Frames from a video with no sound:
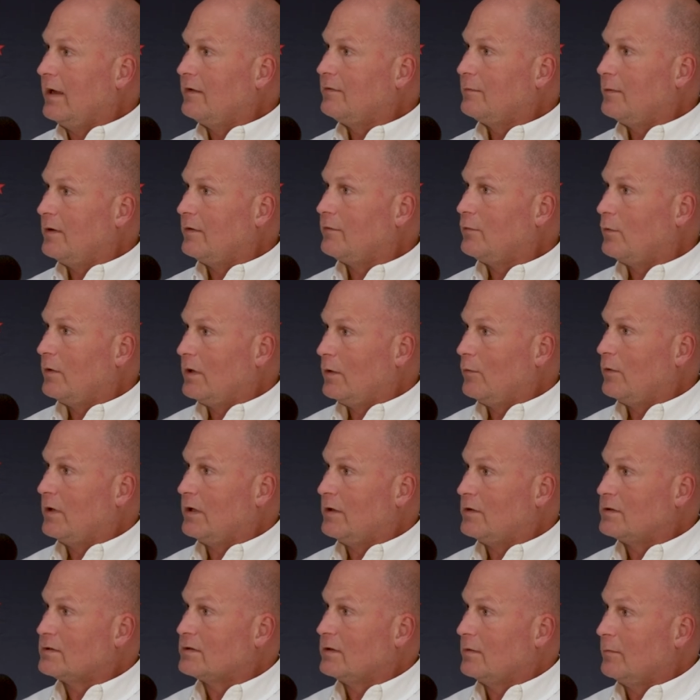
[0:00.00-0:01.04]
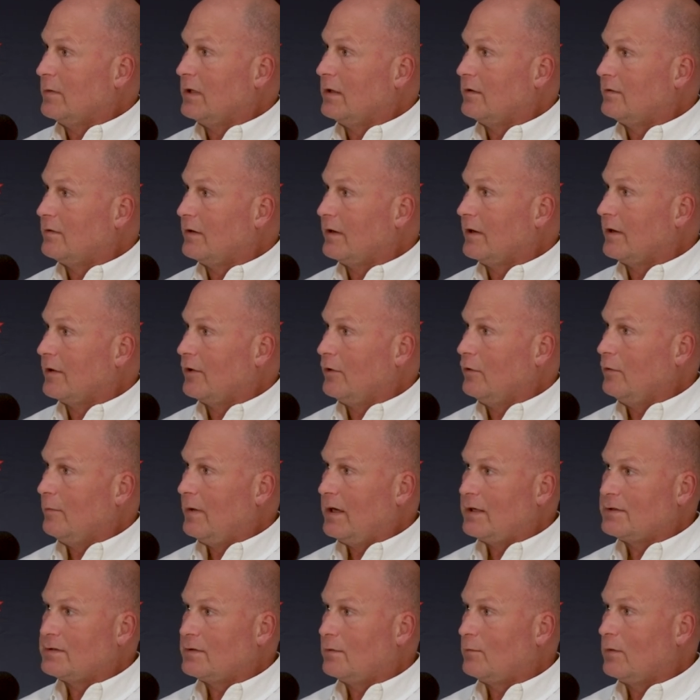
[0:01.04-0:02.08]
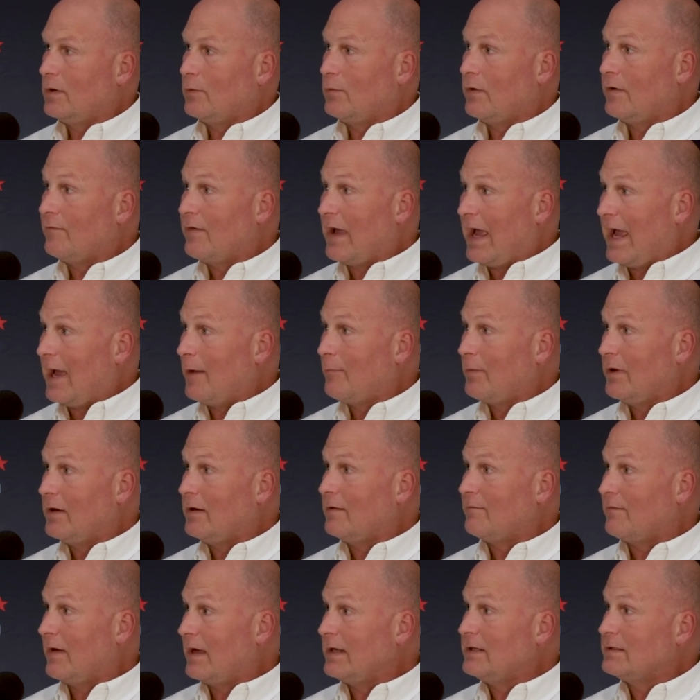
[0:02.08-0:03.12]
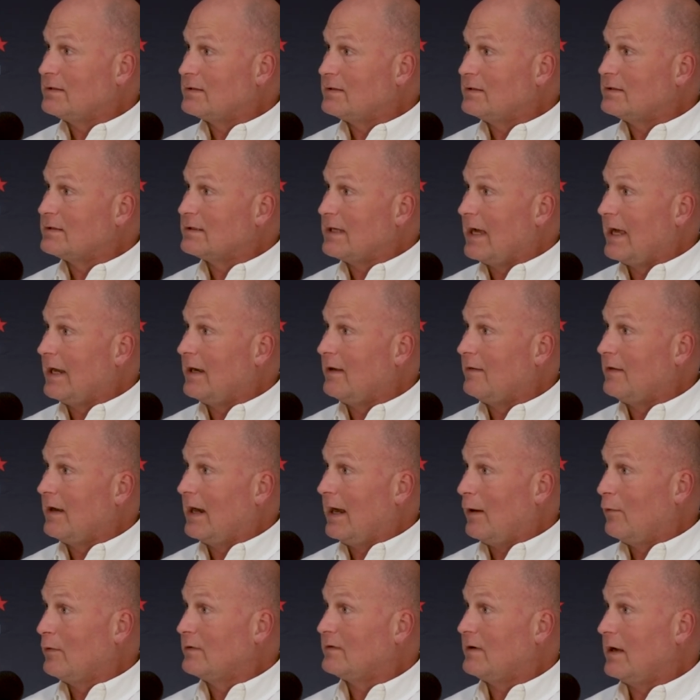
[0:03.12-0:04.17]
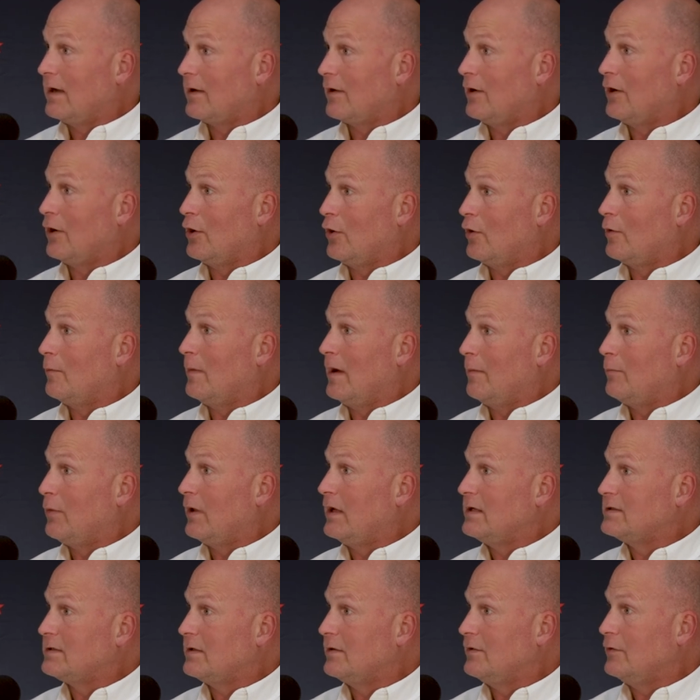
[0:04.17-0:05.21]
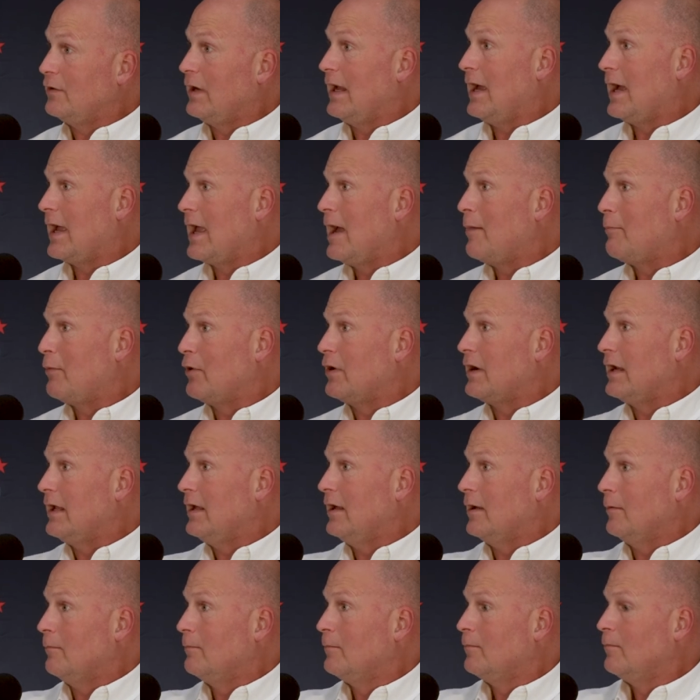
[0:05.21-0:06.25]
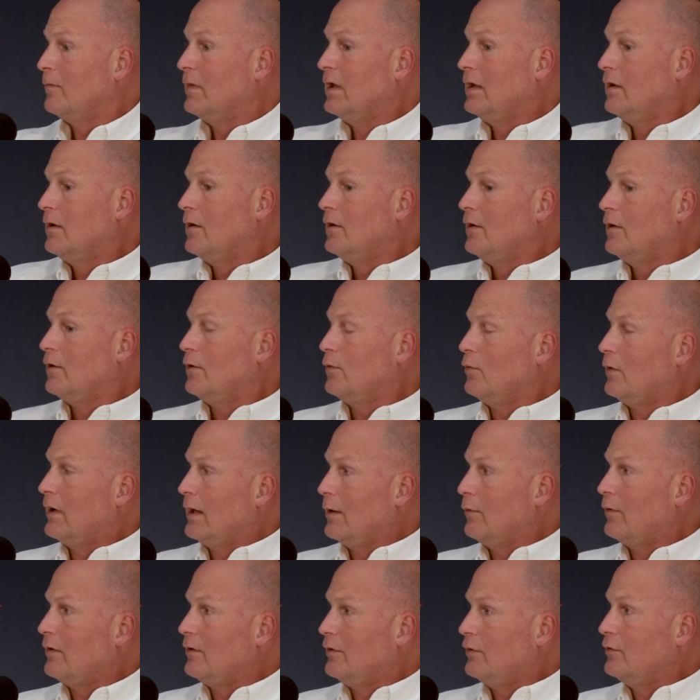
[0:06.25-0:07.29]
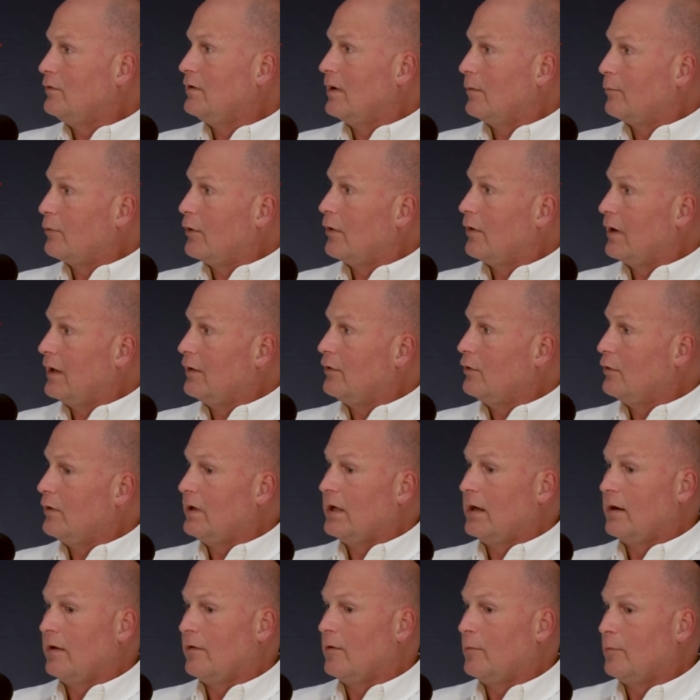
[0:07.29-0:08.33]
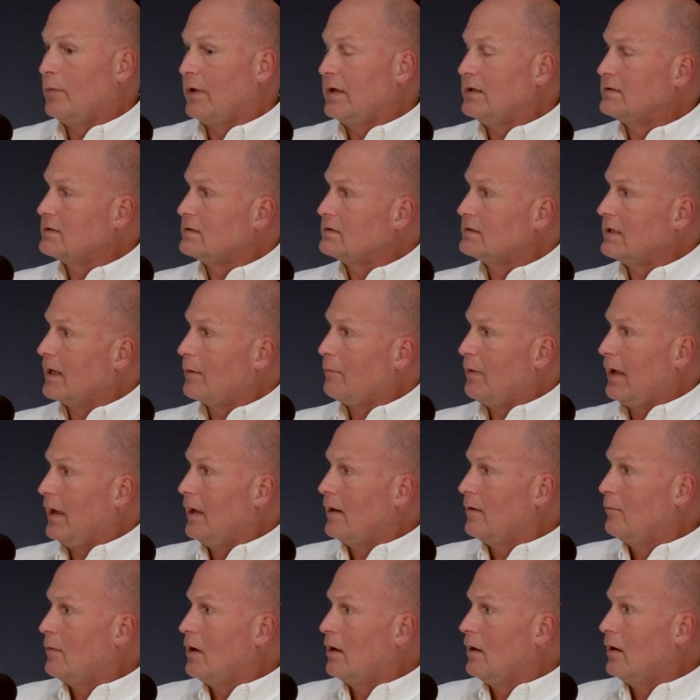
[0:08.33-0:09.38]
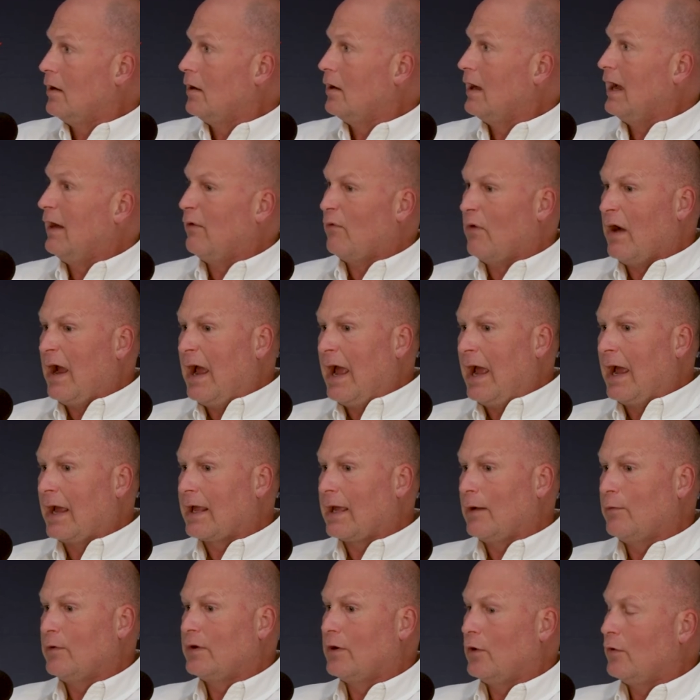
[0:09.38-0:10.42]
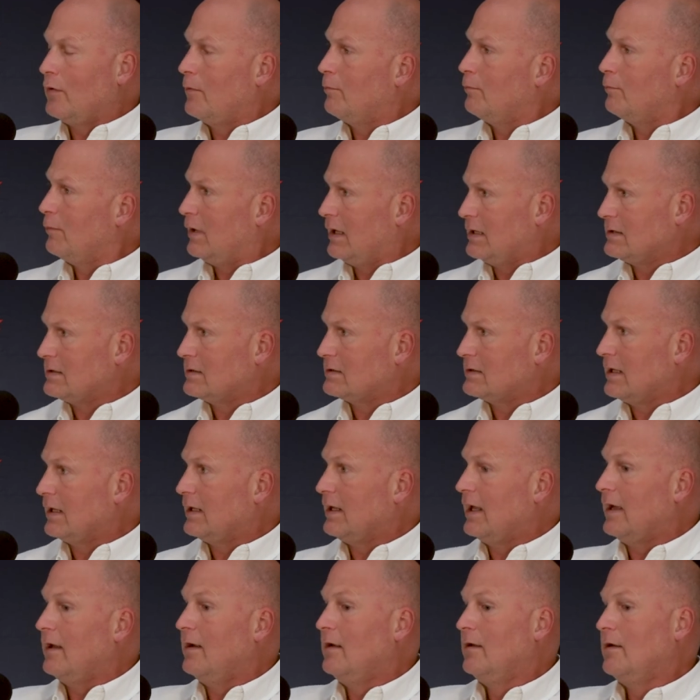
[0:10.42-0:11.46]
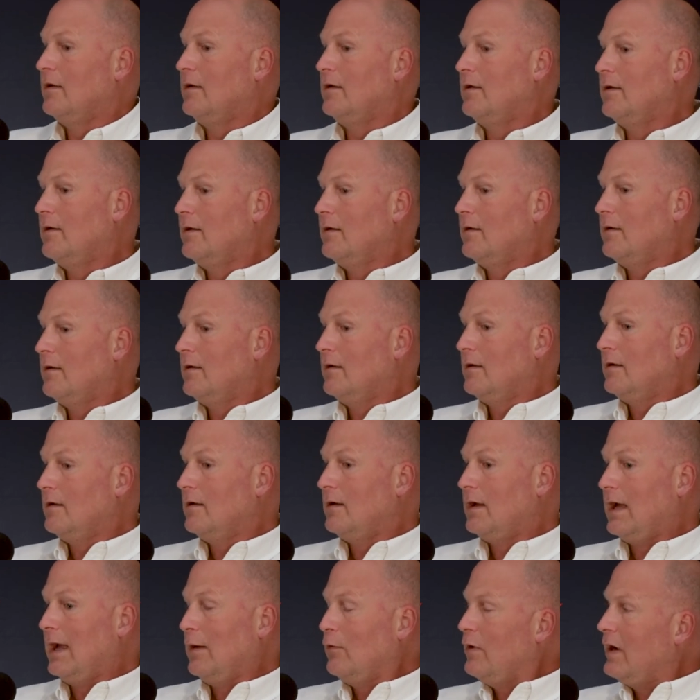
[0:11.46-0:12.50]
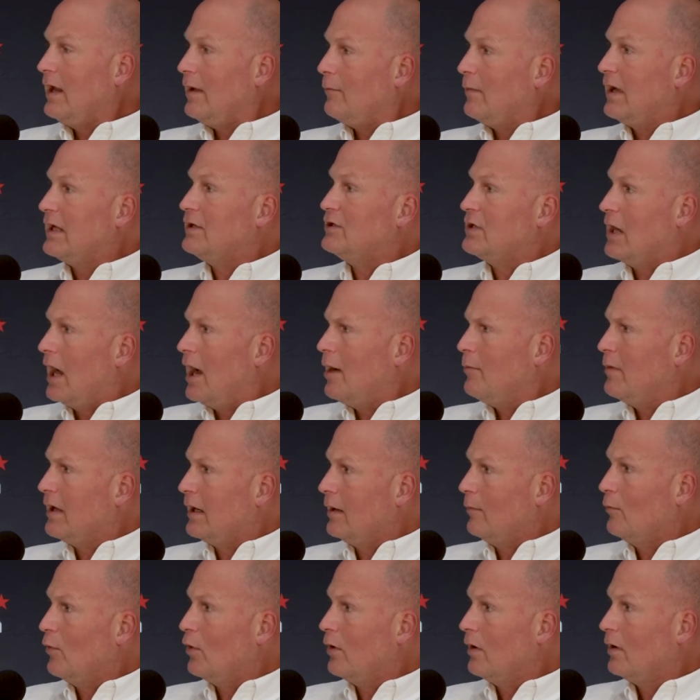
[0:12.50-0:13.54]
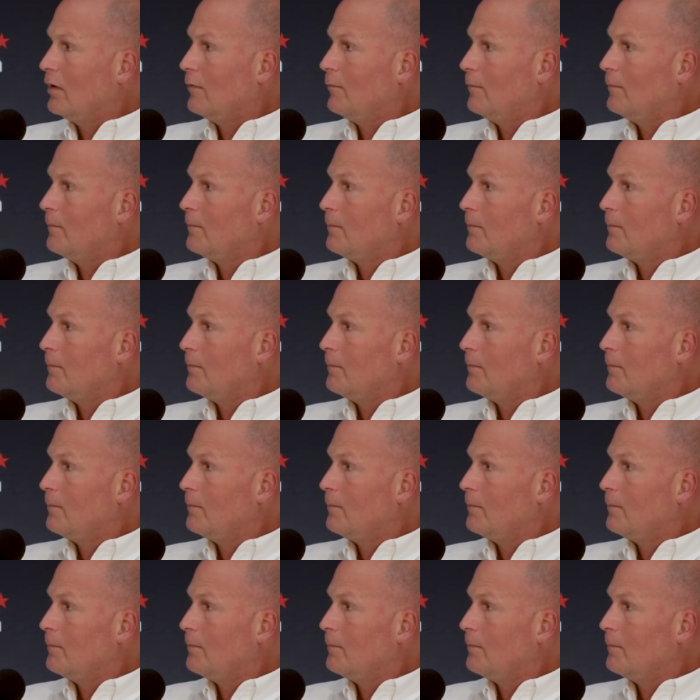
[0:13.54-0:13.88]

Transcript: I spent 21 years in the military. Can you imagine what would have happened if I just decided that I was not going to go to my place of duty? I got per diem when I would do temporary duty in other places like Panama, Iraq, I would go to places like that. I wouldn't have my job anymore.